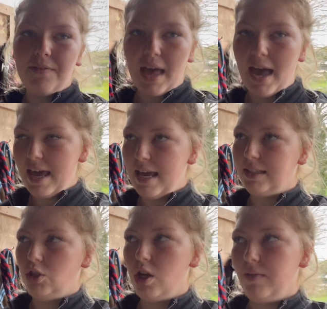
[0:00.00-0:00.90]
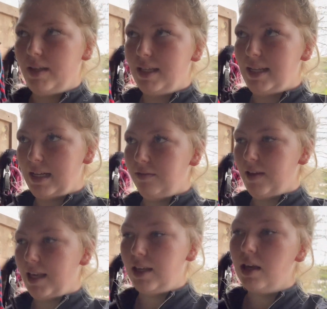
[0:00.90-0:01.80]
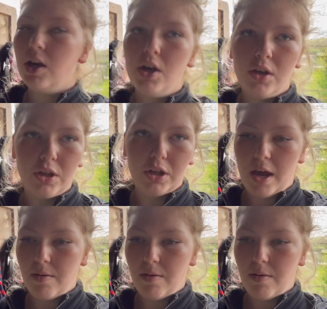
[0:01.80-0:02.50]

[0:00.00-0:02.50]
there is, I don't think it's anything, you know,